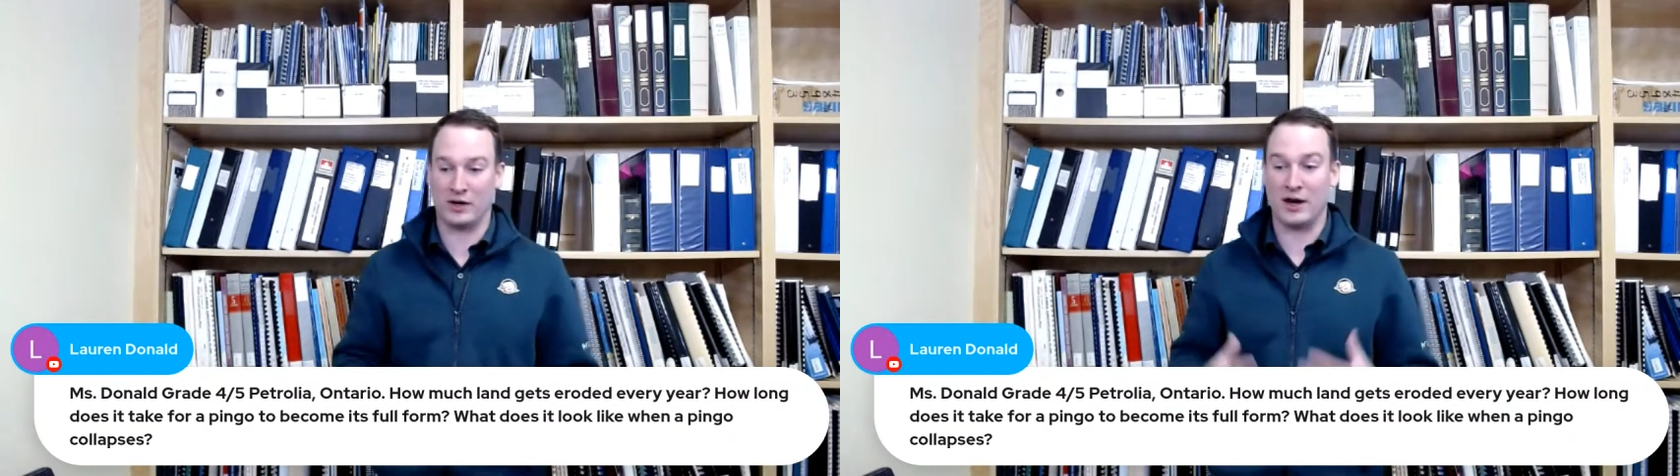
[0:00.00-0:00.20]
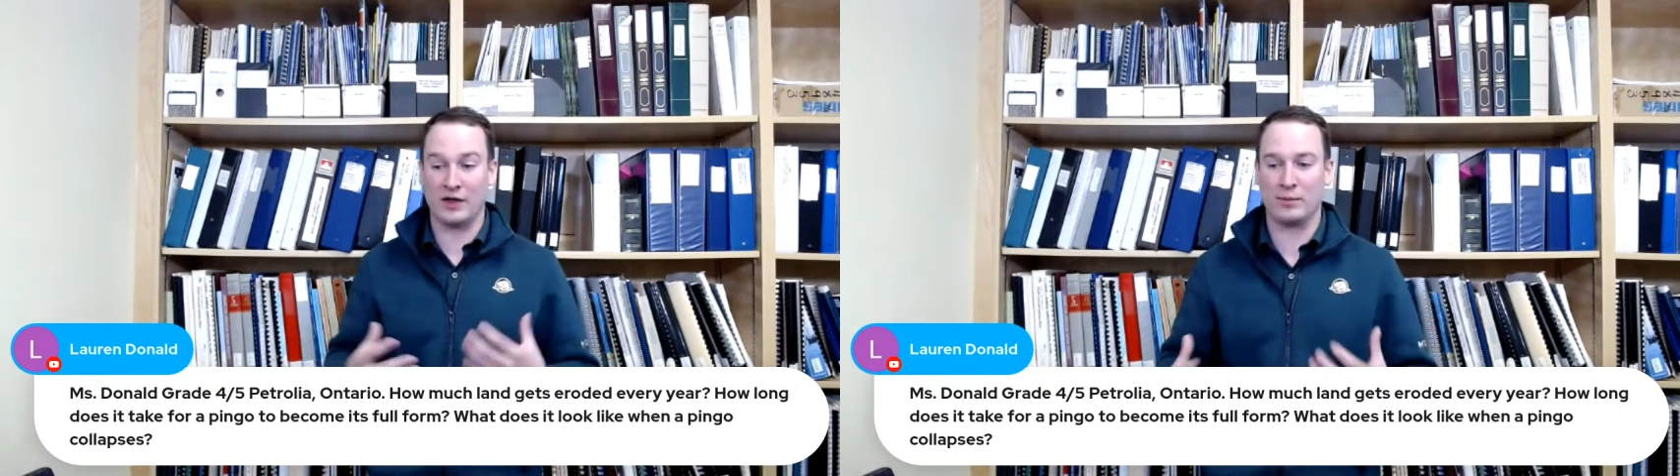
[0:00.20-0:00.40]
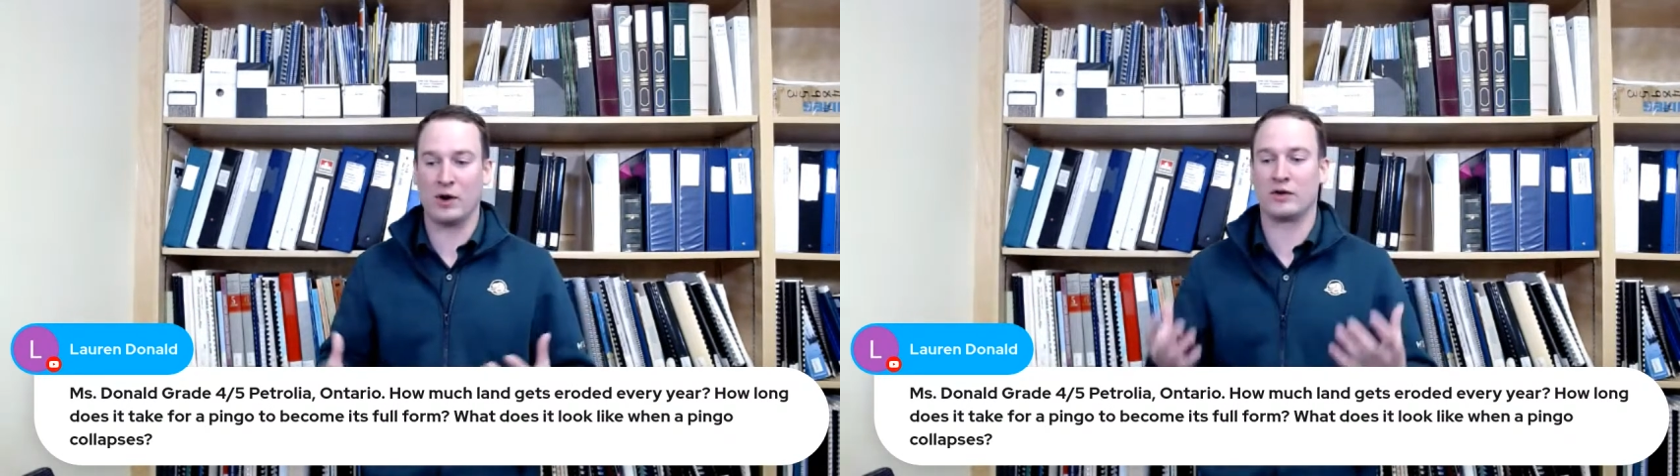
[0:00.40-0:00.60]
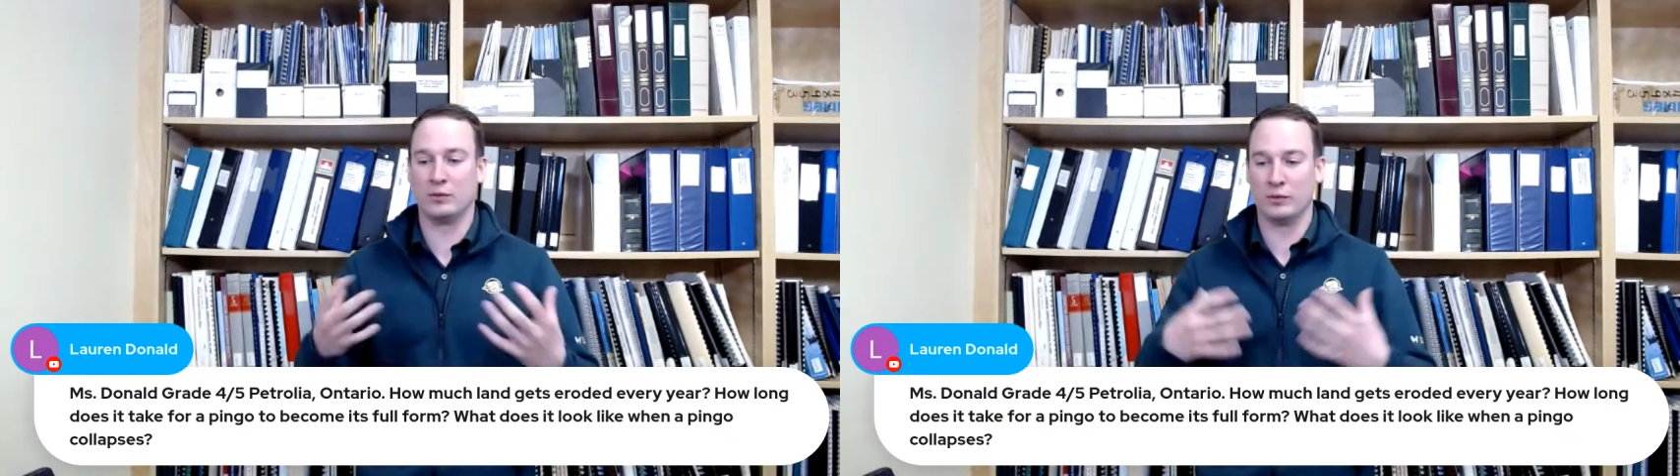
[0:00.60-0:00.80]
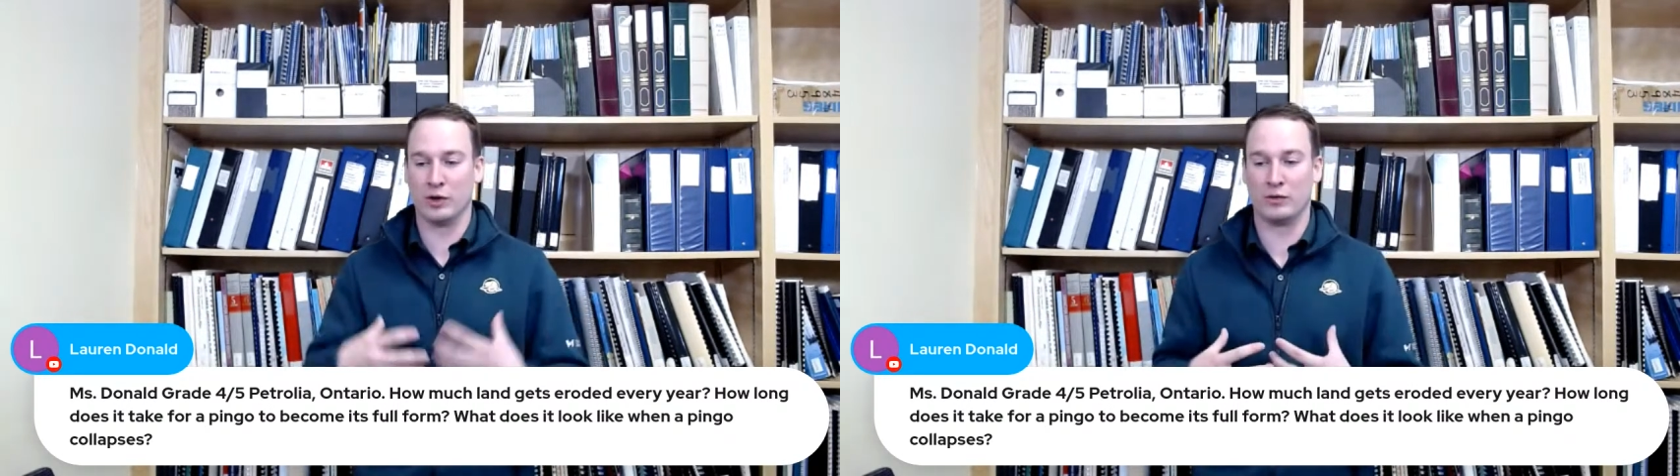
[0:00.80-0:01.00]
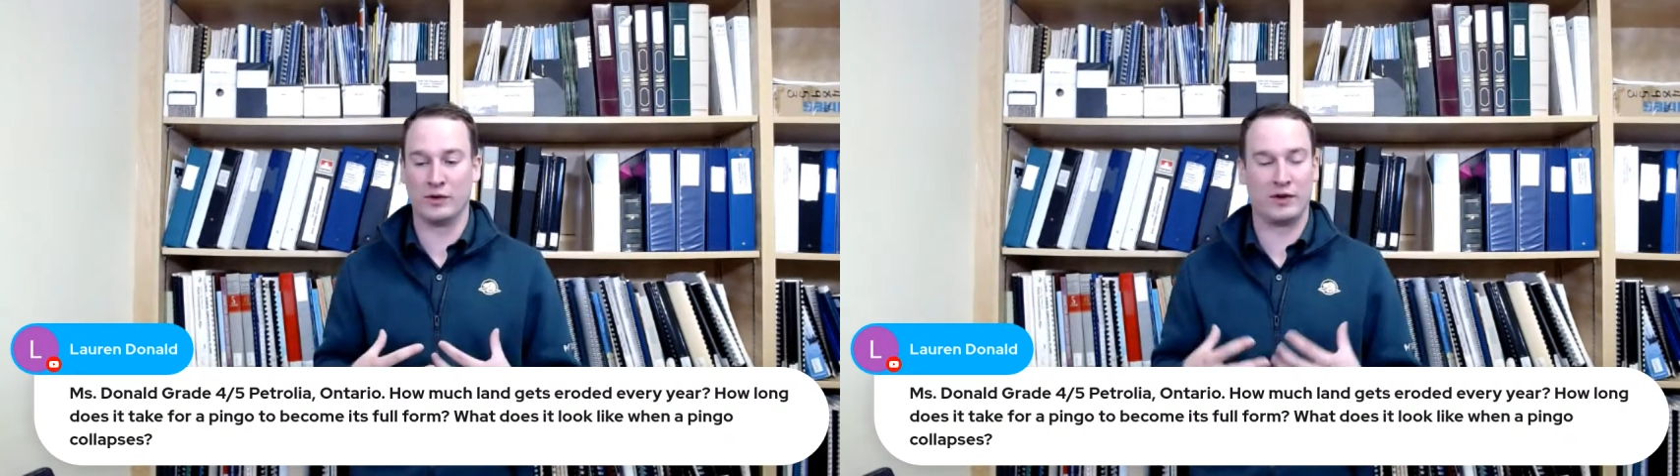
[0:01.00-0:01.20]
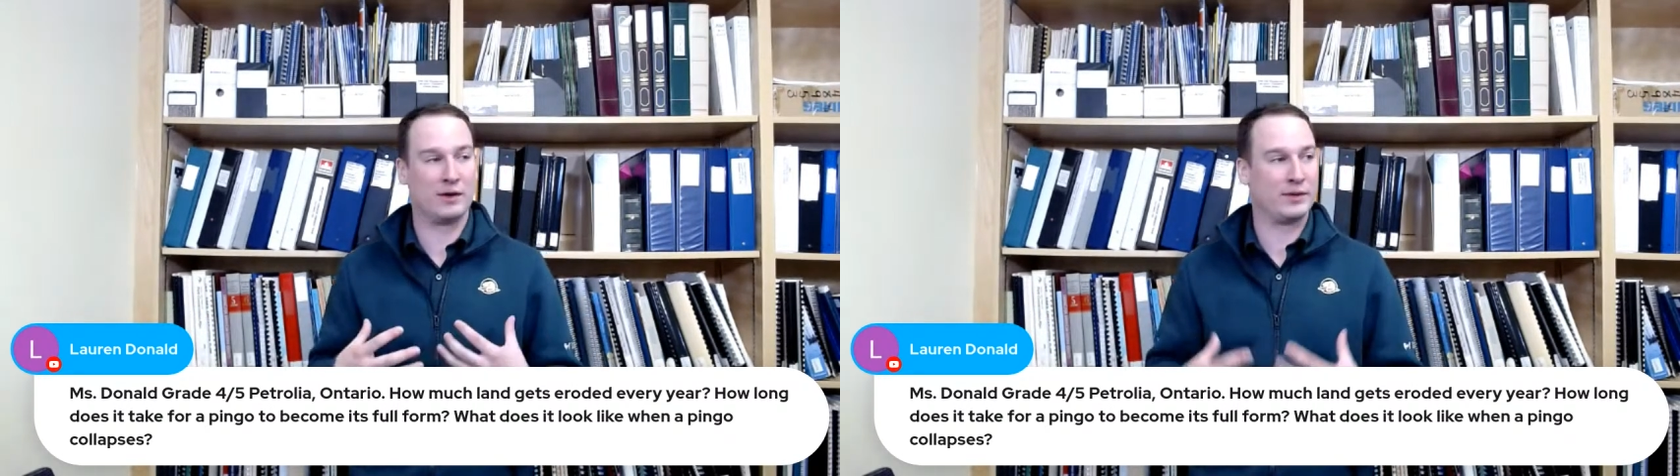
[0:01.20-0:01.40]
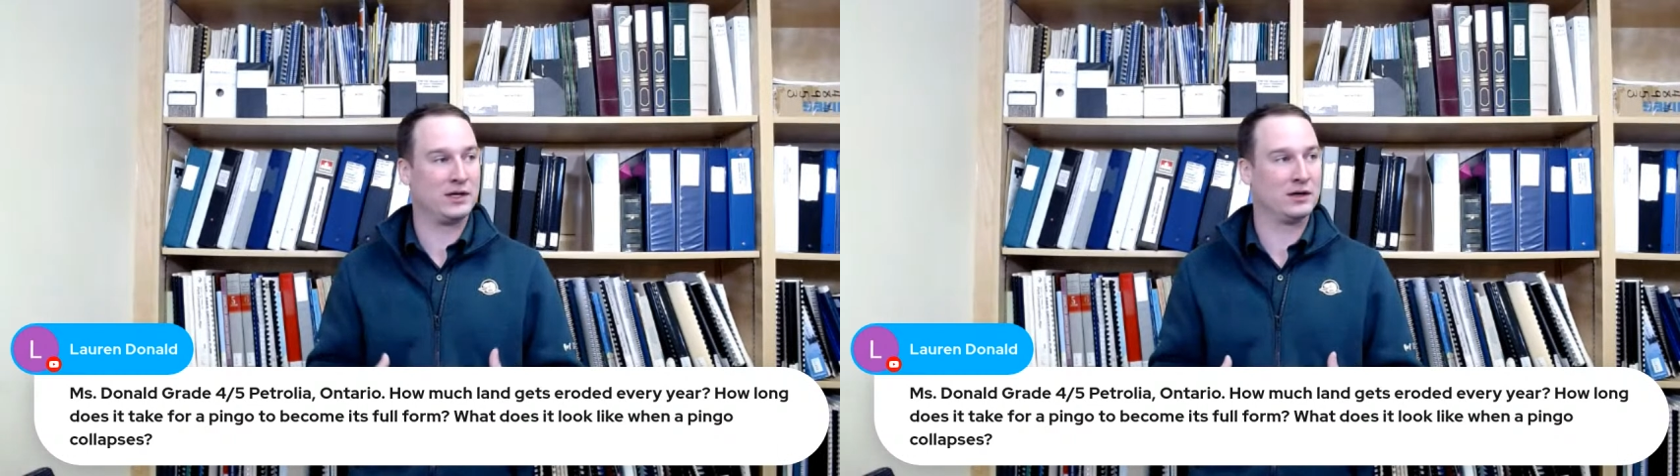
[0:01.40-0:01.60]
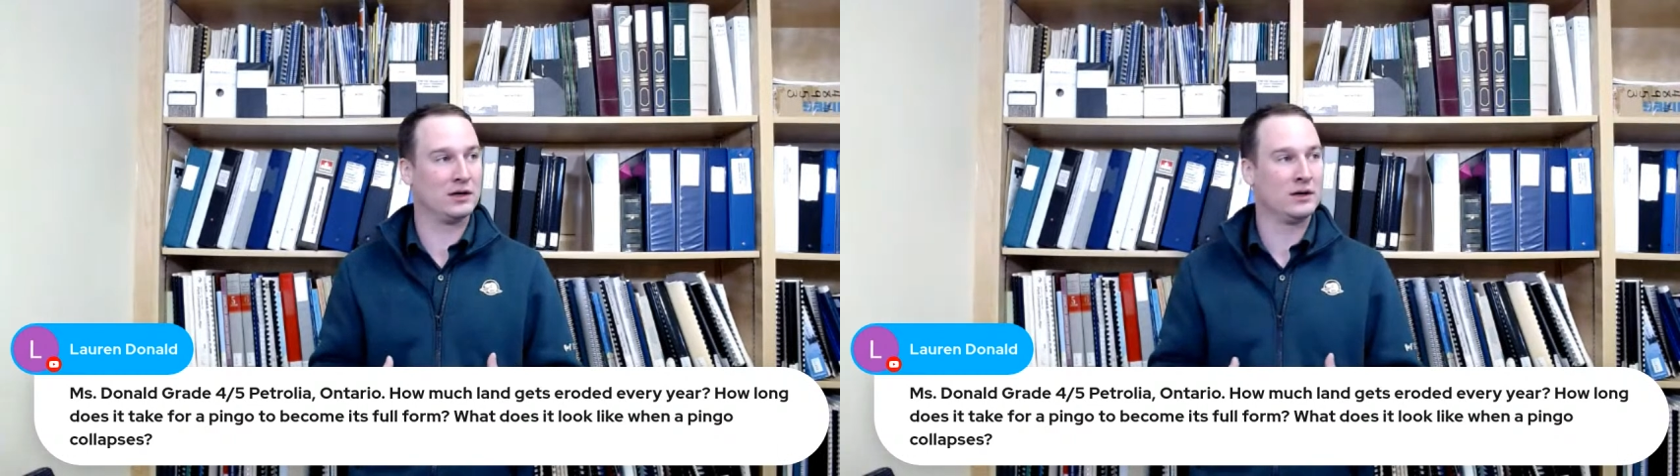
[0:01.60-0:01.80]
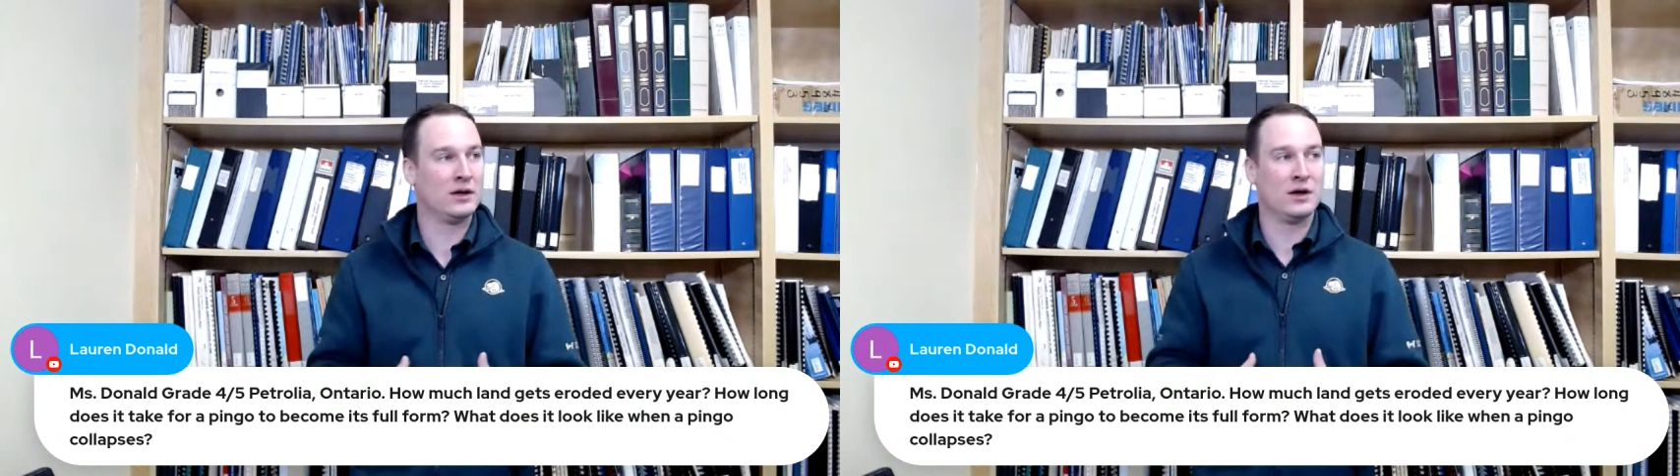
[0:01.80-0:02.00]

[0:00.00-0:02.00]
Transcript: another park that we work with up here,